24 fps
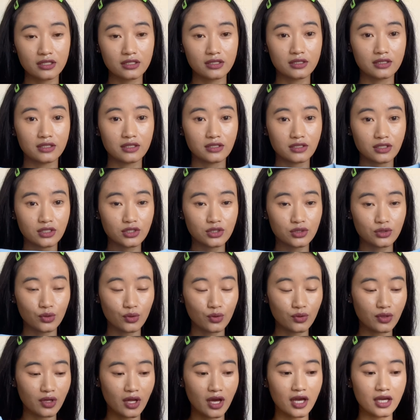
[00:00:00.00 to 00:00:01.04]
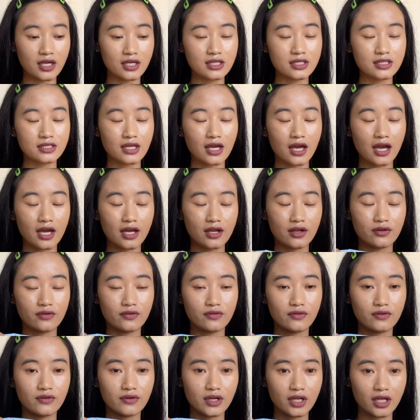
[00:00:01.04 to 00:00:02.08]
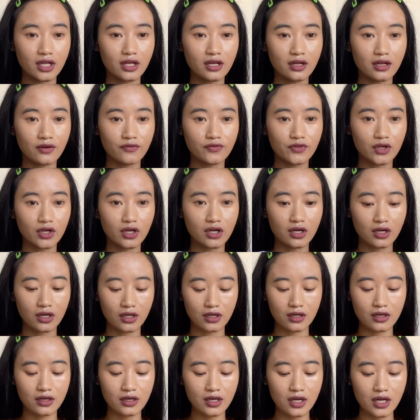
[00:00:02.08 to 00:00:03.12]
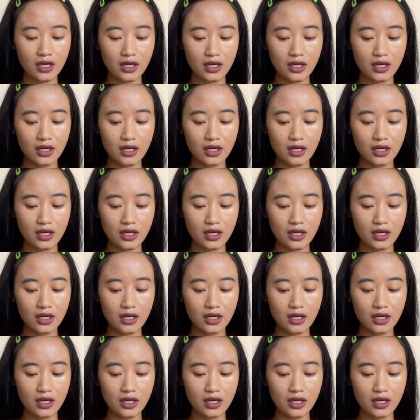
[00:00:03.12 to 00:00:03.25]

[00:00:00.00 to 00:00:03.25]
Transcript: This is so nice. I really love the color.